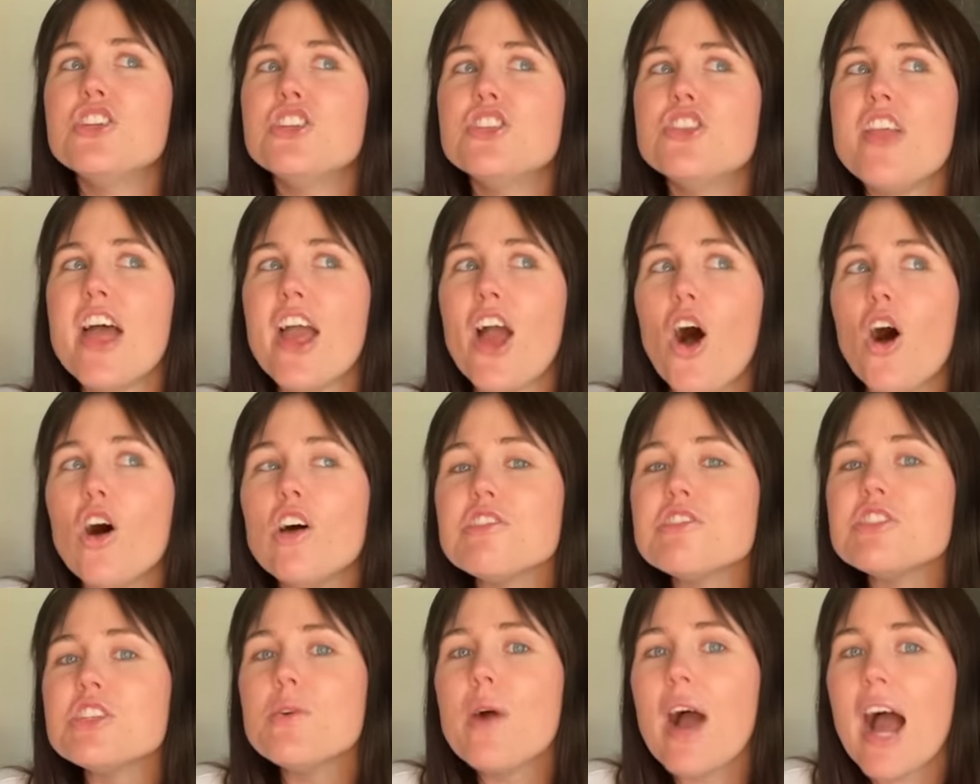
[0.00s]
They
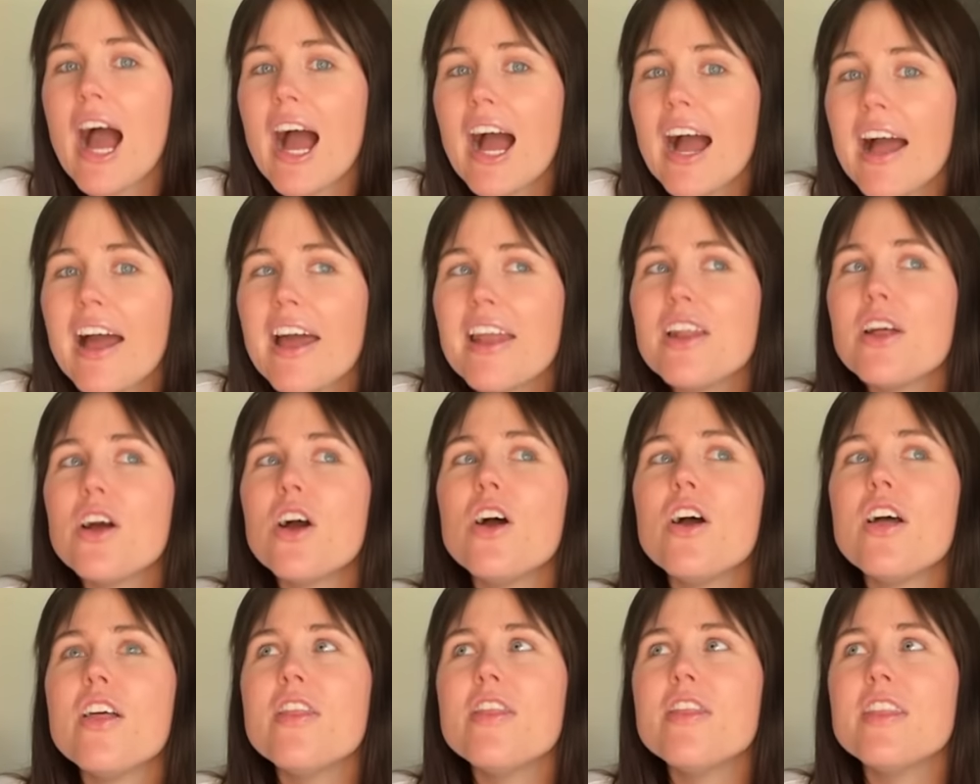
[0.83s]
also had
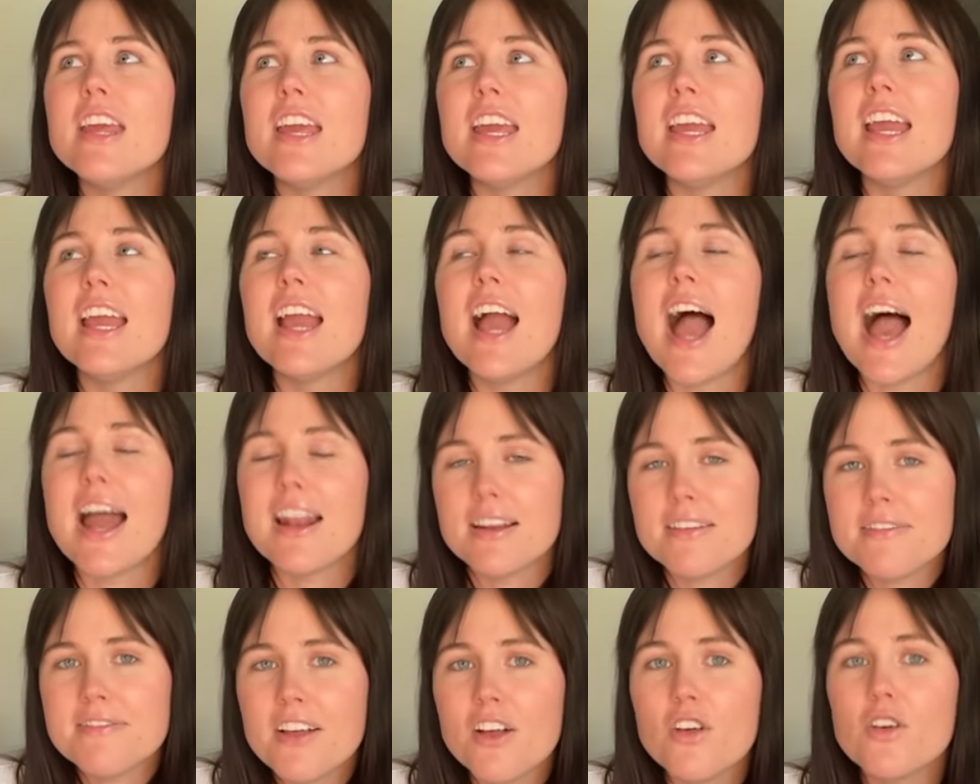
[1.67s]
the
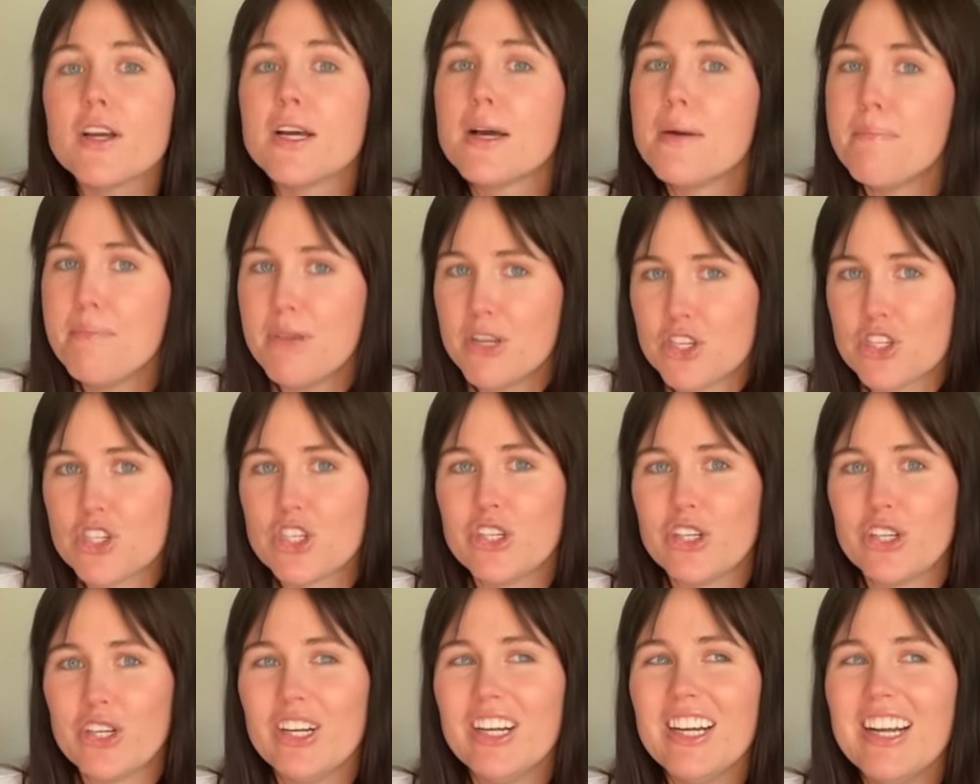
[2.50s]
NFL
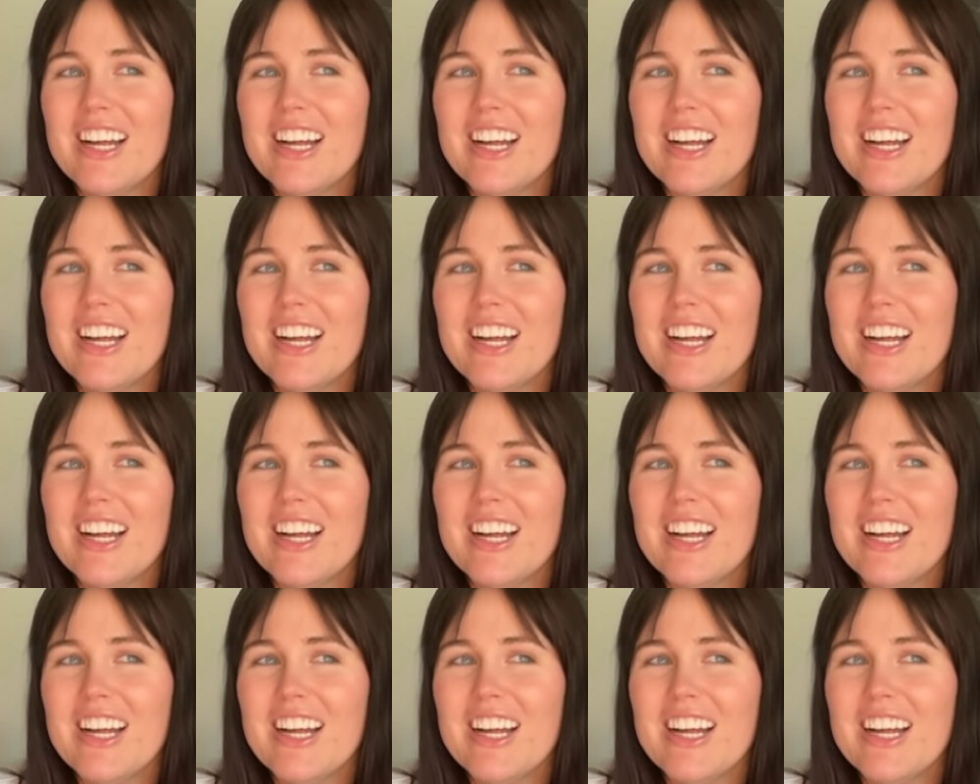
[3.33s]
commissioner,